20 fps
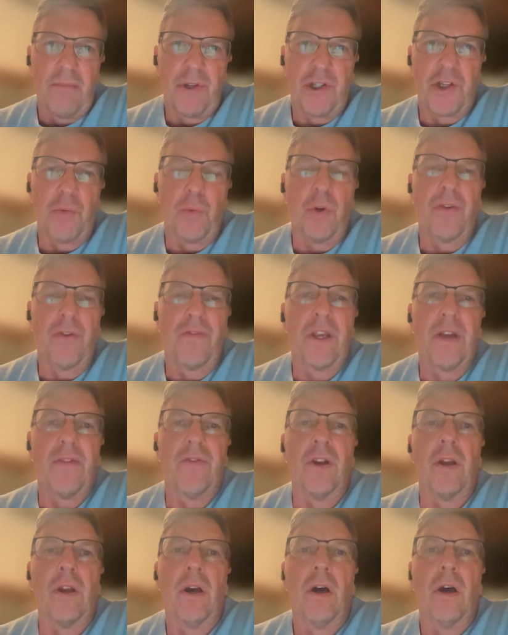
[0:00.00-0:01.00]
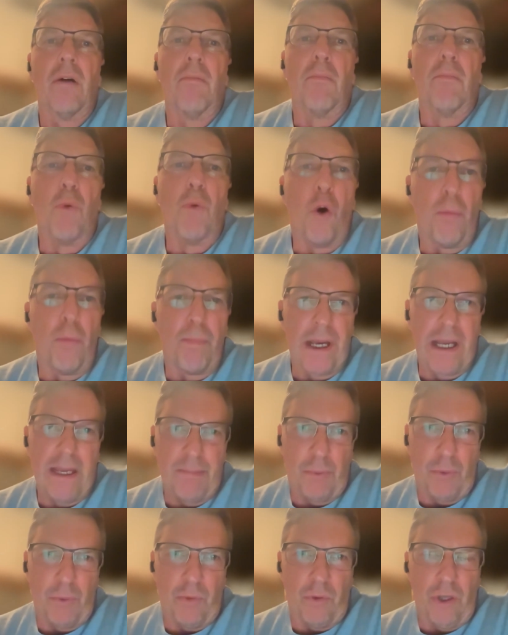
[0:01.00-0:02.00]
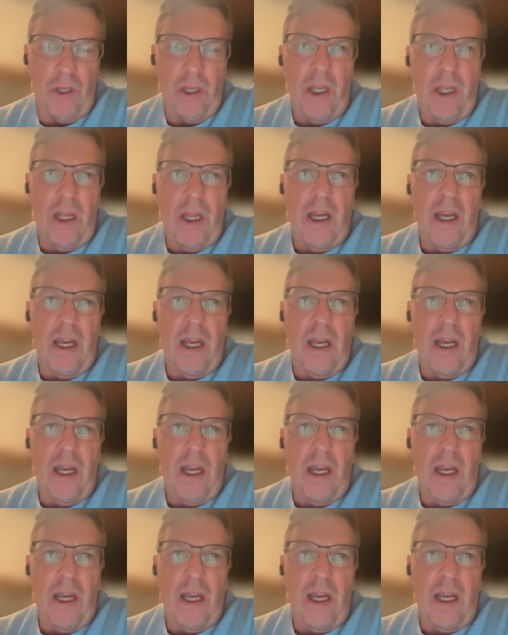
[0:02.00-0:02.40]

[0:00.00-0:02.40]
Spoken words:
but you would have given more people